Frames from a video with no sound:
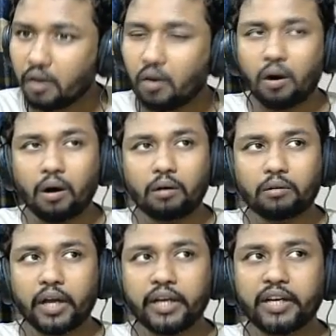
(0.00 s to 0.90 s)
or
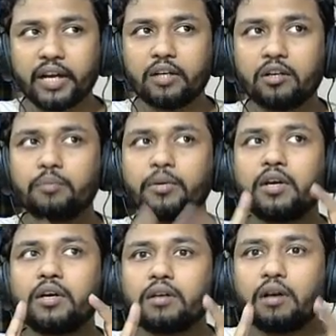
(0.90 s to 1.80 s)
any kind of
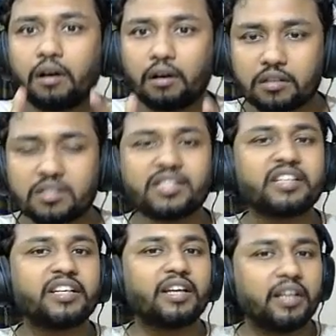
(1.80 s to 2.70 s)

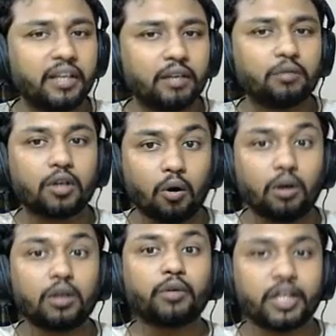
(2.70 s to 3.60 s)
CTA link,
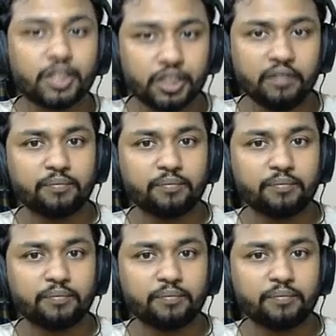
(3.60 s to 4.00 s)
call to action